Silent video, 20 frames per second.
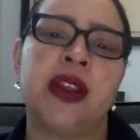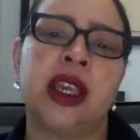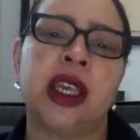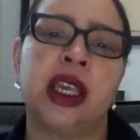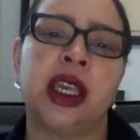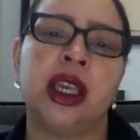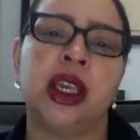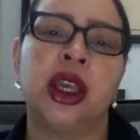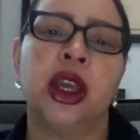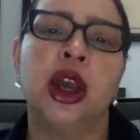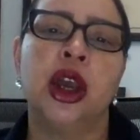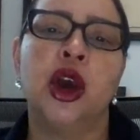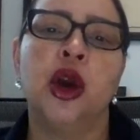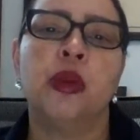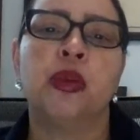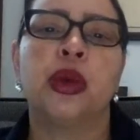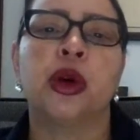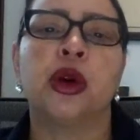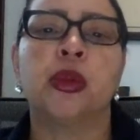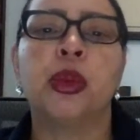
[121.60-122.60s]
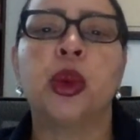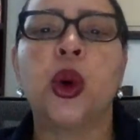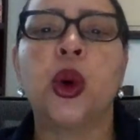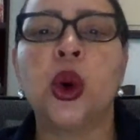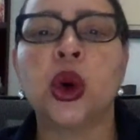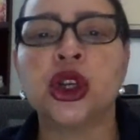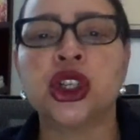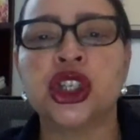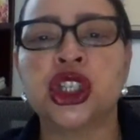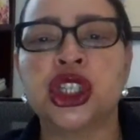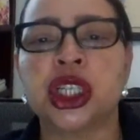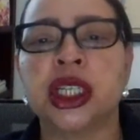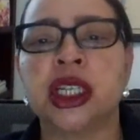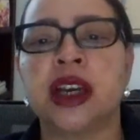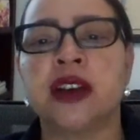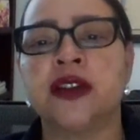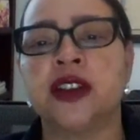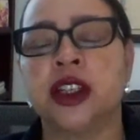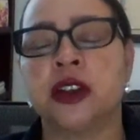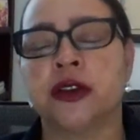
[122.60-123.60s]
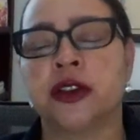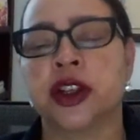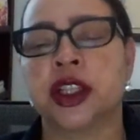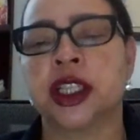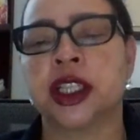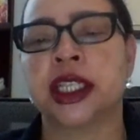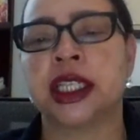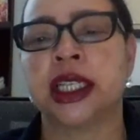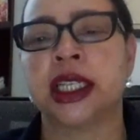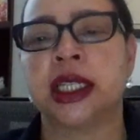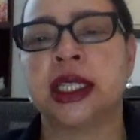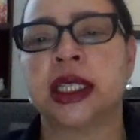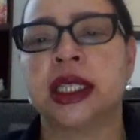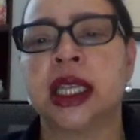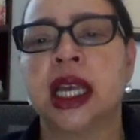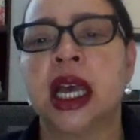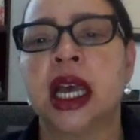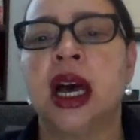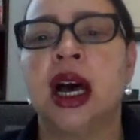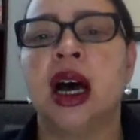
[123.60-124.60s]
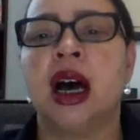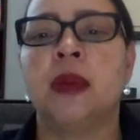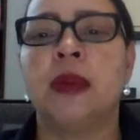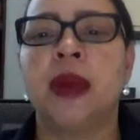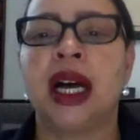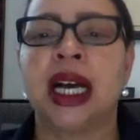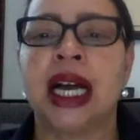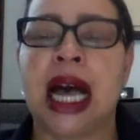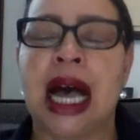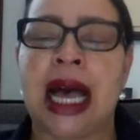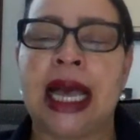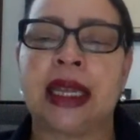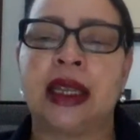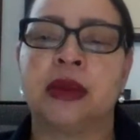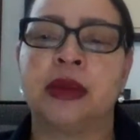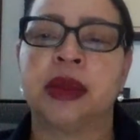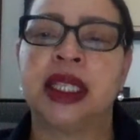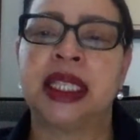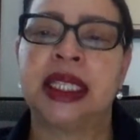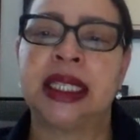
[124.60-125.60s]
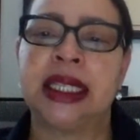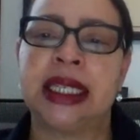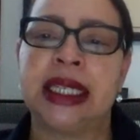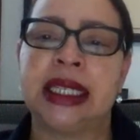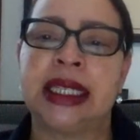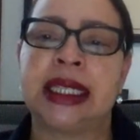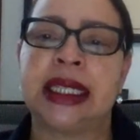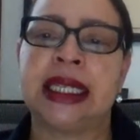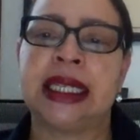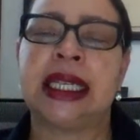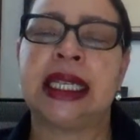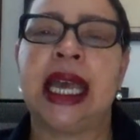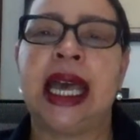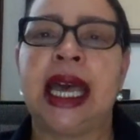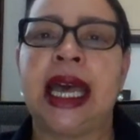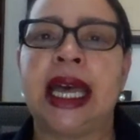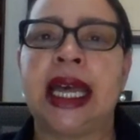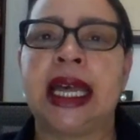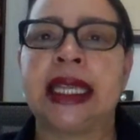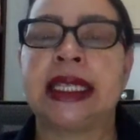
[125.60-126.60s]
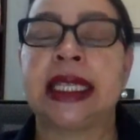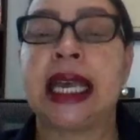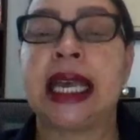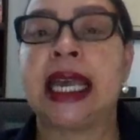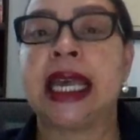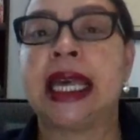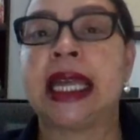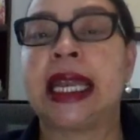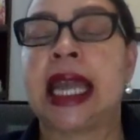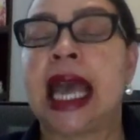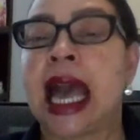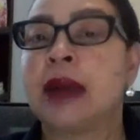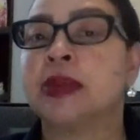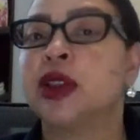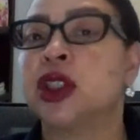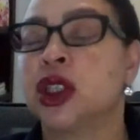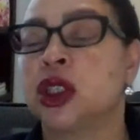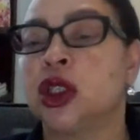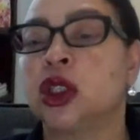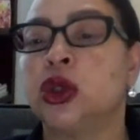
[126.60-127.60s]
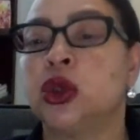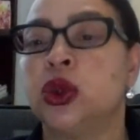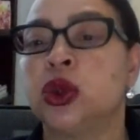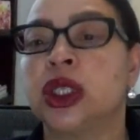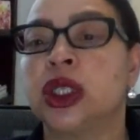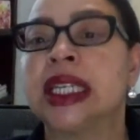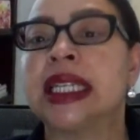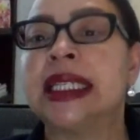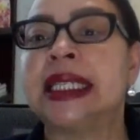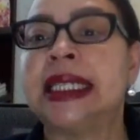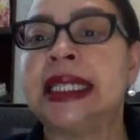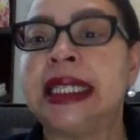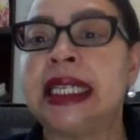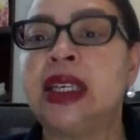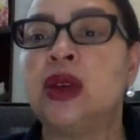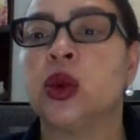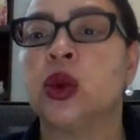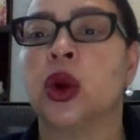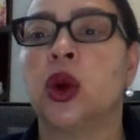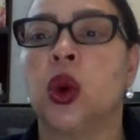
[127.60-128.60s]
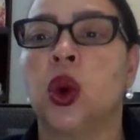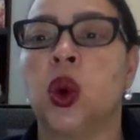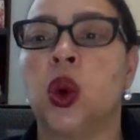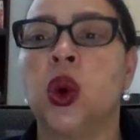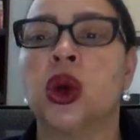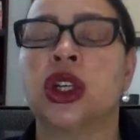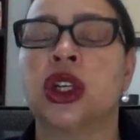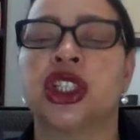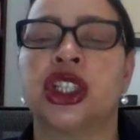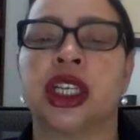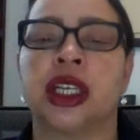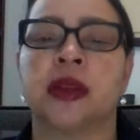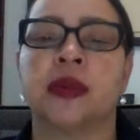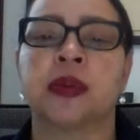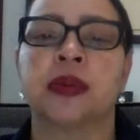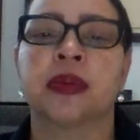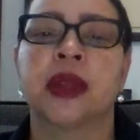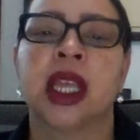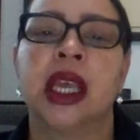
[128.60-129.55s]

the proportion of differences among items since it has an absolute 0 origin